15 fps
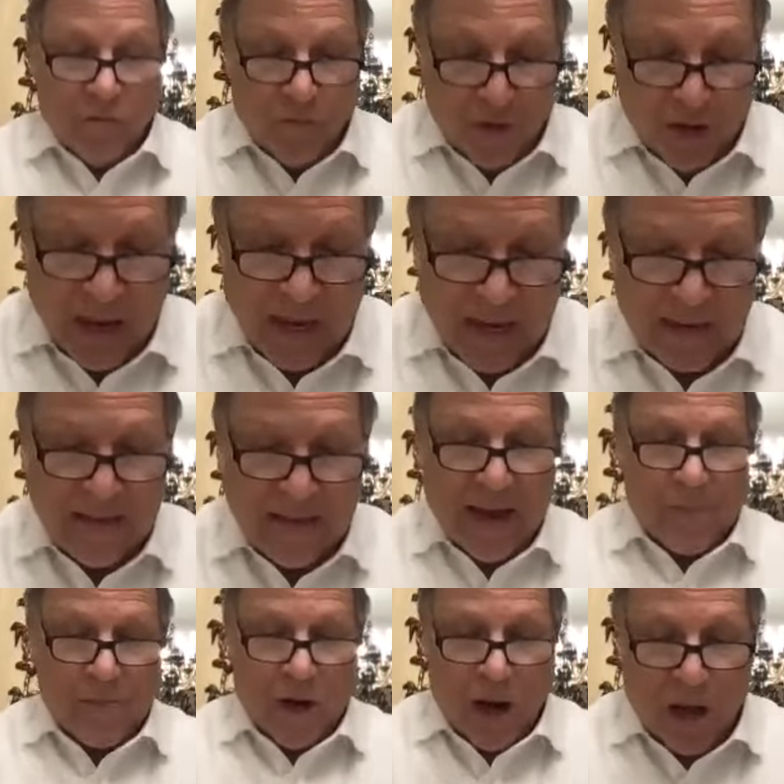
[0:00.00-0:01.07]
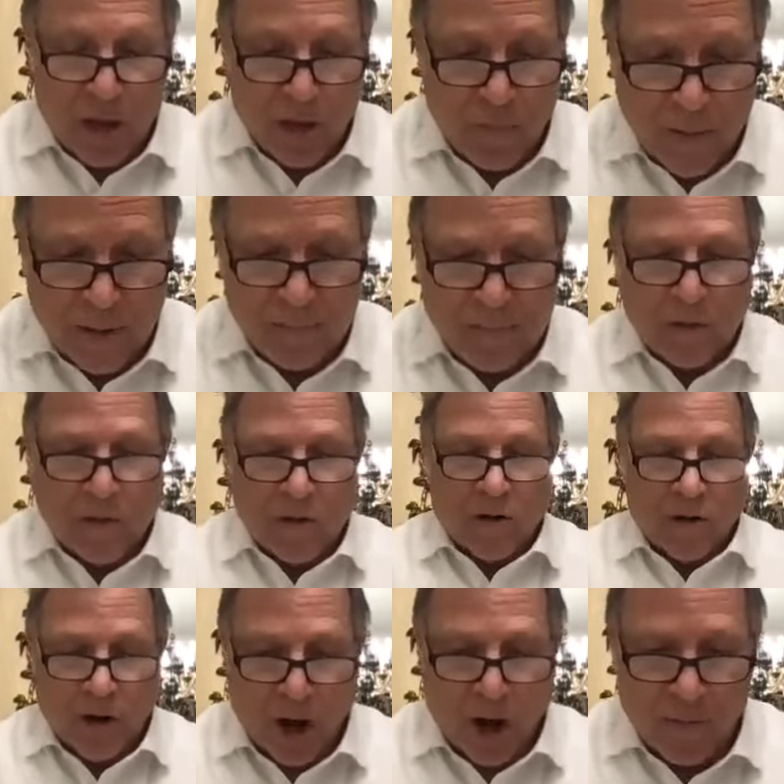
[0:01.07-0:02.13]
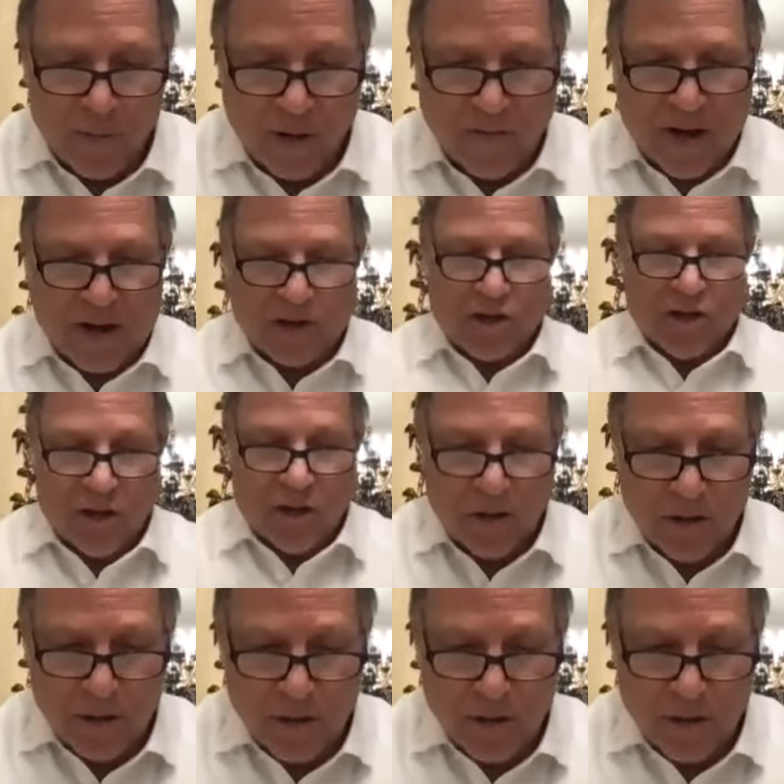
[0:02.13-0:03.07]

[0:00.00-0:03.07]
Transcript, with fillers: The ikidi, I mean, other people learn, amravashi,